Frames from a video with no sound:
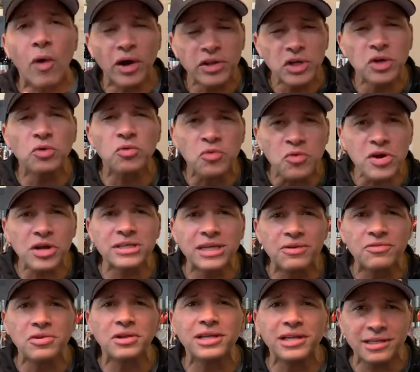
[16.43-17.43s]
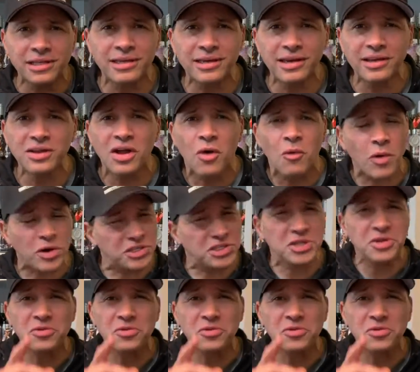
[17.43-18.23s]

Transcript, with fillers: what you really, really need, what